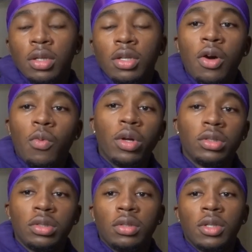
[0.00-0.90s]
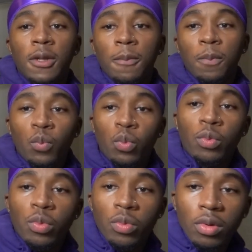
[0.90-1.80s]
Yo, wait. No,
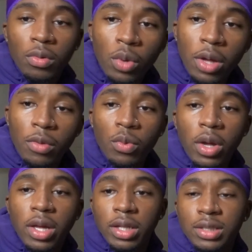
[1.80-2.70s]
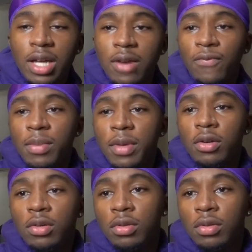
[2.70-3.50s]
I saw, I saw, wait, I saw wait, is that a female?